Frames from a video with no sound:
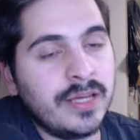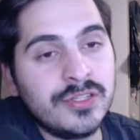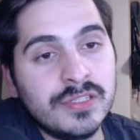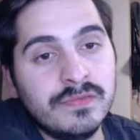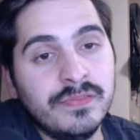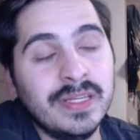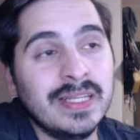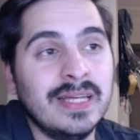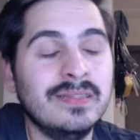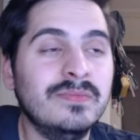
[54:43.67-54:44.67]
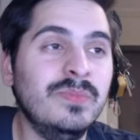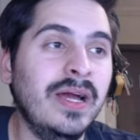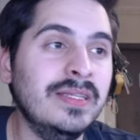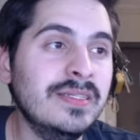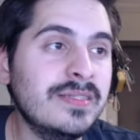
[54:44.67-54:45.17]
just think that
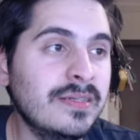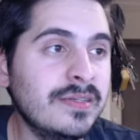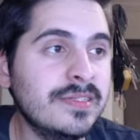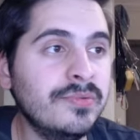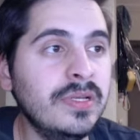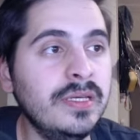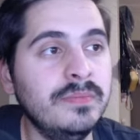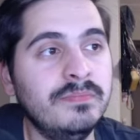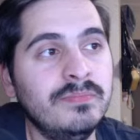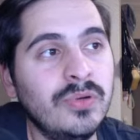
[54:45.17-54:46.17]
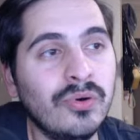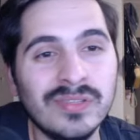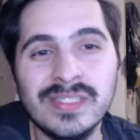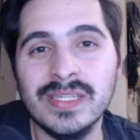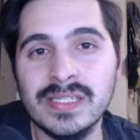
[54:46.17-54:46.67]
Anderson is a really
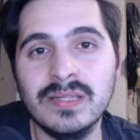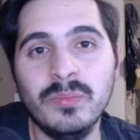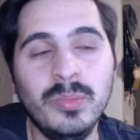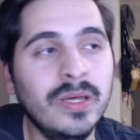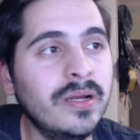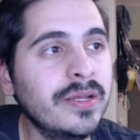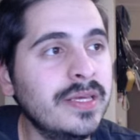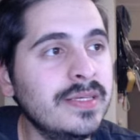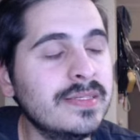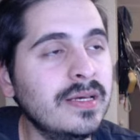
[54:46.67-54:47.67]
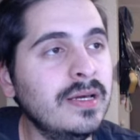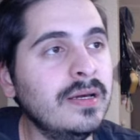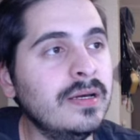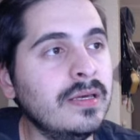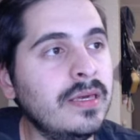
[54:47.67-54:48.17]
consistent player.
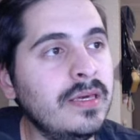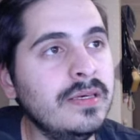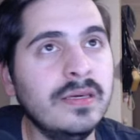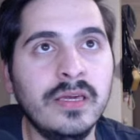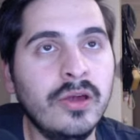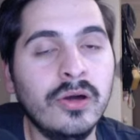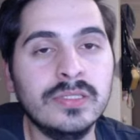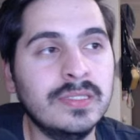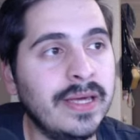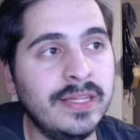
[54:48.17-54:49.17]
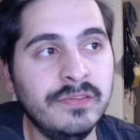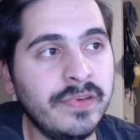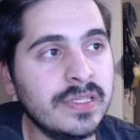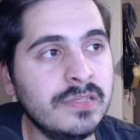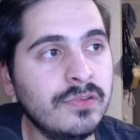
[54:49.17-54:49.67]
He got 10 defensive